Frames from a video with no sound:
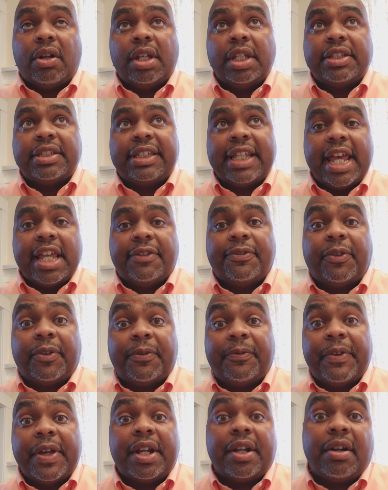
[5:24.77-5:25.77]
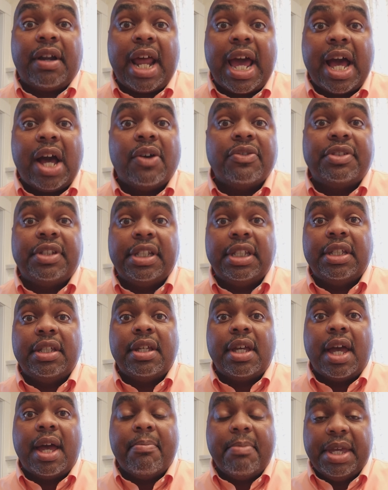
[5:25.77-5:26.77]
It stands for Federal
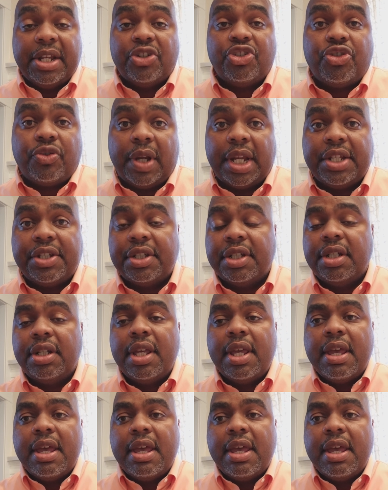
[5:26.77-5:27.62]
Housing Administration.